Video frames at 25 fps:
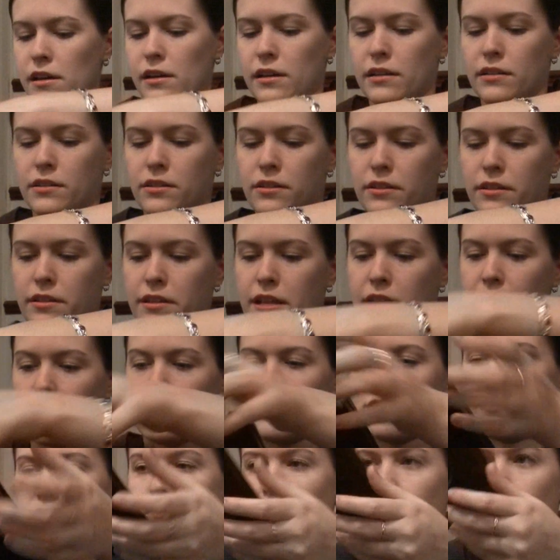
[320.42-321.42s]
and so then
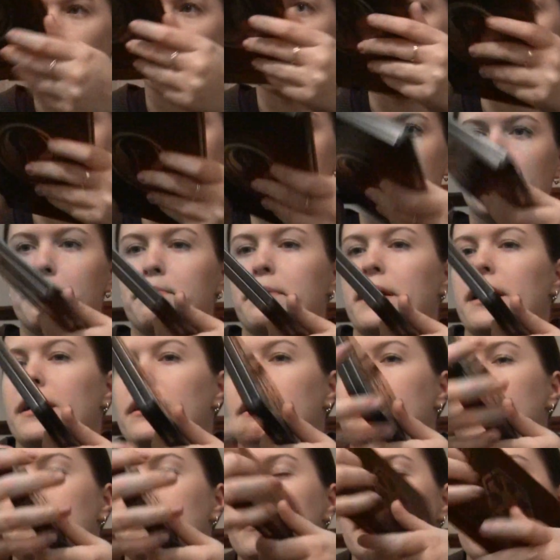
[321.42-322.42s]
that's all lovely
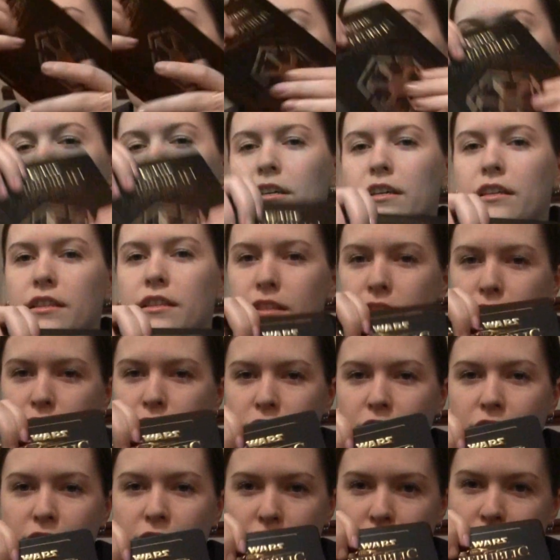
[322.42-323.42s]
packaged in this
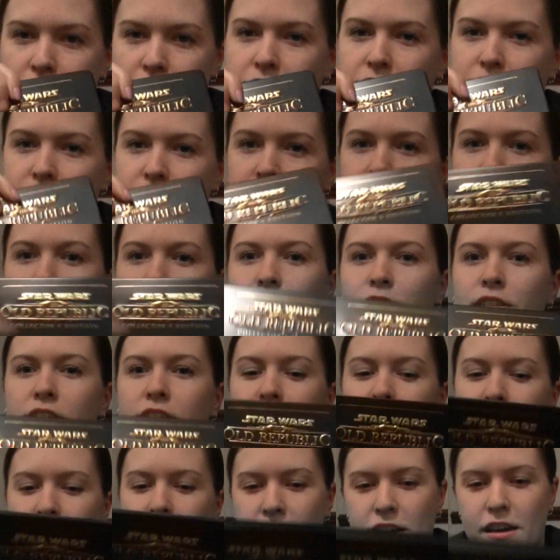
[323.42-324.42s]
really nice steel
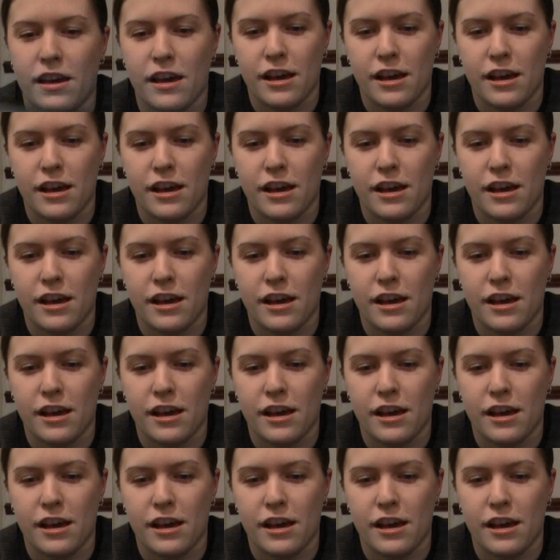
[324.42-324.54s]
tin.